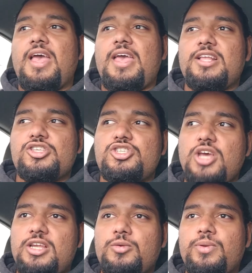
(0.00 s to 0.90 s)
It
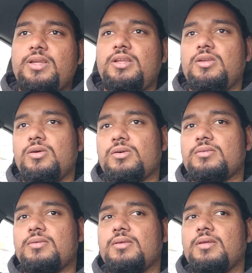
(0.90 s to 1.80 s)
genuinely
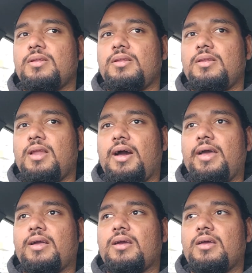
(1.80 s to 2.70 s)
looked
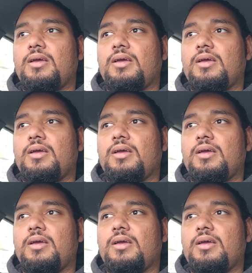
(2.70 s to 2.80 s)
like